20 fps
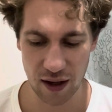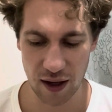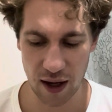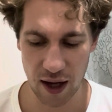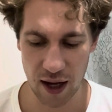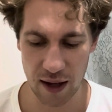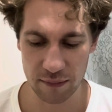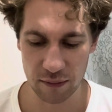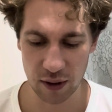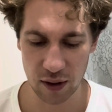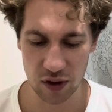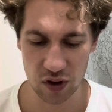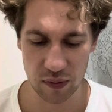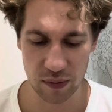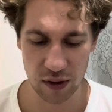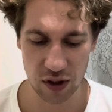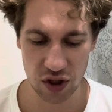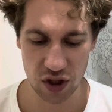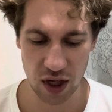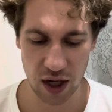I'm going to
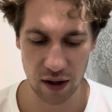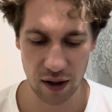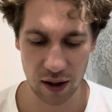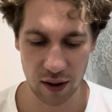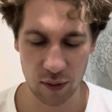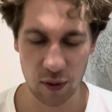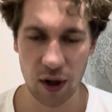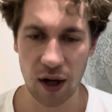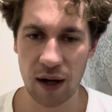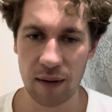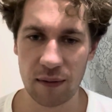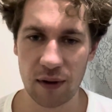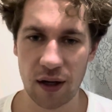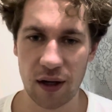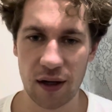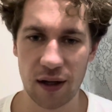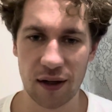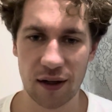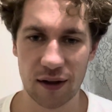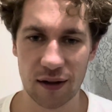be sharing what I'm
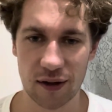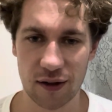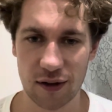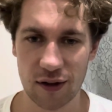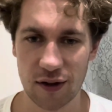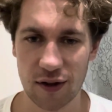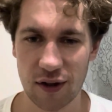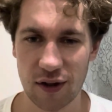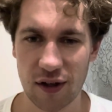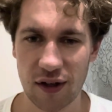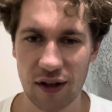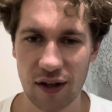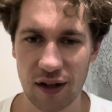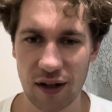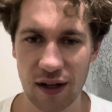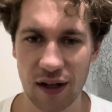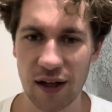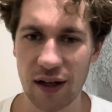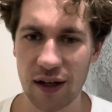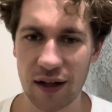learning
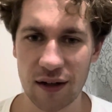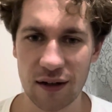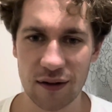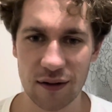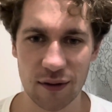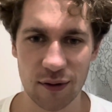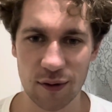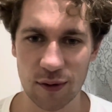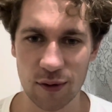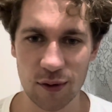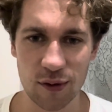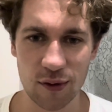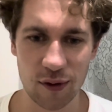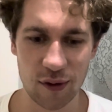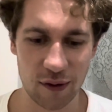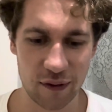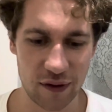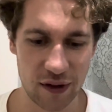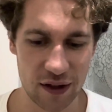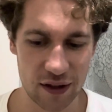in all
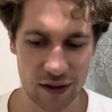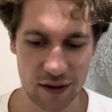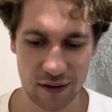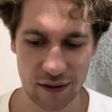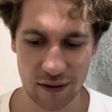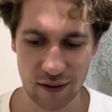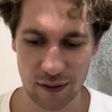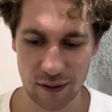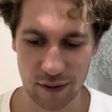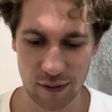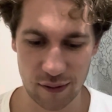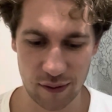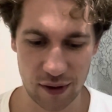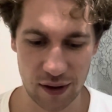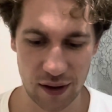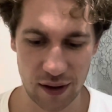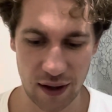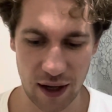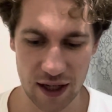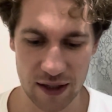of these
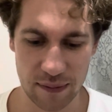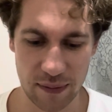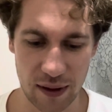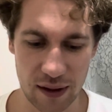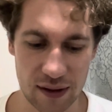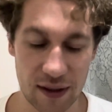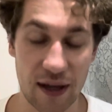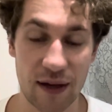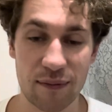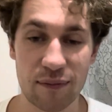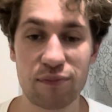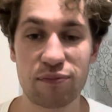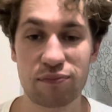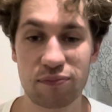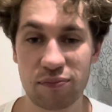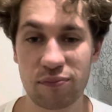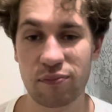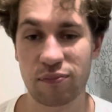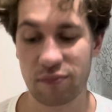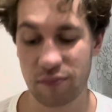three aspects, and
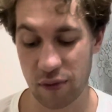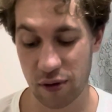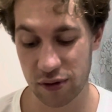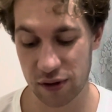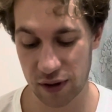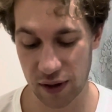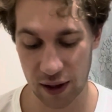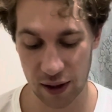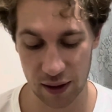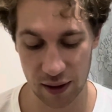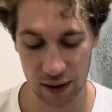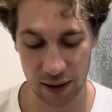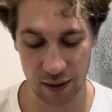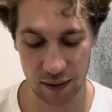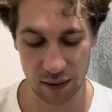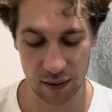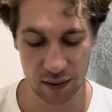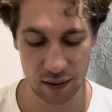most likely